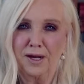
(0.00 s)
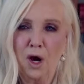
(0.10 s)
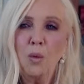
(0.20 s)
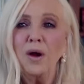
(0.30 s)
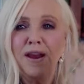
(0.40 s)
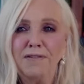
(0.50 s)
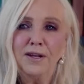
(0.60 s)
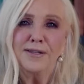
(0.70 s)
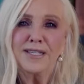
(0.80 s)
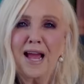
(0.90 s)
Whatever
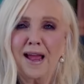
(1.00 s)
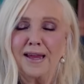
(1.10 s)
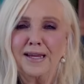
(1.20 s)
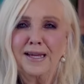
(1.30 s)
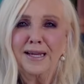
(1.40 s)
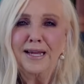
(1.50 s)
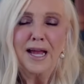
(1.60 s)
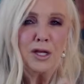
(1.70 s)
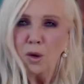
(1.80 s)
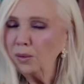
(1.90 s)
you say,
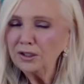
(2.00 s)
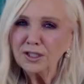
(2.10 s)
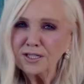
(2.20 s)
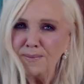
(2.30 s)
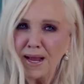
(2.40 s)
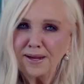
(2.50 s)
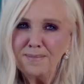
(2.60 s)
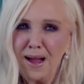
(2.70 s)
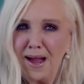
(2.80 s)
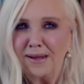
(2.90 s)
your wish is my
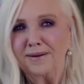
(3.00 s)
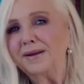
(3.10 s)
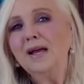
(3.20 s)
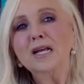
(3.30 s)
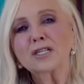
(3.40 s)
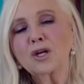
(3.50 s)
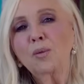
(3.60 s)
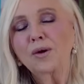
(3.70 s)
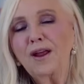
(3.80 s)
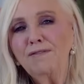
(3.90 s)
command. So
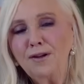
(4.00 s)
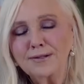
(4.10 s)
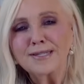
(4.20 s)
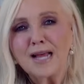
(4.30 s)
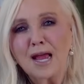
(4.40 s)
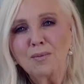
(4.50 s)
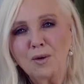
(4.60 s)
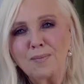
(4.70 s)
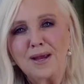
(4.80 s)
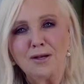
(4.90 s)
whatever you say will
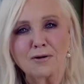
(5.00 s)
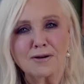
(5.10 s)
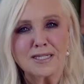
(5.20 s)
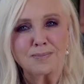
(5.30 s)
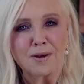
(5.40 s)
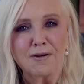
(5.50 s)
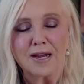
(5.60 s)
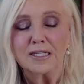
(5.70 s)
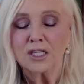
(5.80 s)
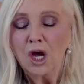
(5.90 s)
be your
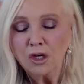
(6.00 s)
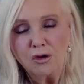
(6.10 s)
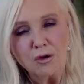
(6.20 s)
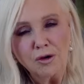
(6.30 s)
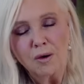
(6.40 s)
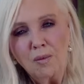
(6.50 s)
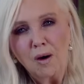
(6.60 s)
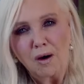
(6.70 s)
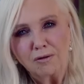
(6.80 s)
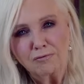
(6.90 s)
experience. Do you know
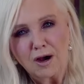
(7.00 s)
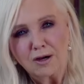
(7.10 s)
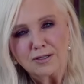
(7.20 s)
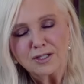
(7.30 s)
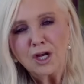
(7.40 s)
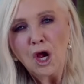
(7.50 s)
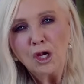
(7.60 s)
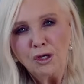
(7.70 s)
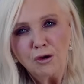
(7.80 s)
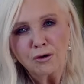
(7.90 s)
what, Rose?
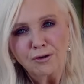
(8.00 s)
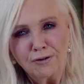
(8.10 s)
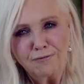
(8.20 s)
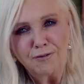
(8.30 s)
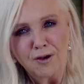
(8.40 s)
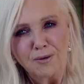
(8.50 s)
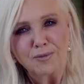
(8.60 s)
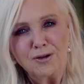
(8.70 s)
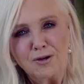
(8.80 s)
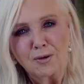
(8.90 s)
You could affirm
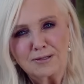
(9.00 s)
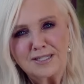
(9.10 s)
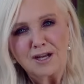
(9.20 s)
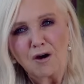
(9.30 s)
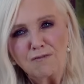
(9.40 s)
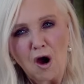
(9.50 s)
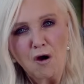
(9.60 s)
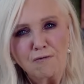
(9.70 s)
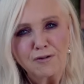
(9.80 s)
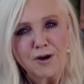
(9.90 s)
to yourself
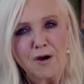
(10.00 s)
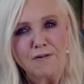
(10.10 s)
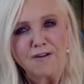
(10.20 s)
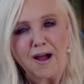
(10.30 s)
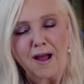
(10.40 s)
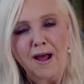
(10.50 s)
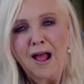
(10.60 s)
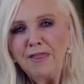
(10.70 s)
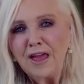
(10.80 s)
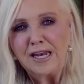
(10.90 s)
over and over
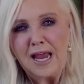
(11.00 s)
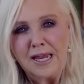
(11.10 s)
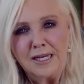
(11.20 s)
that any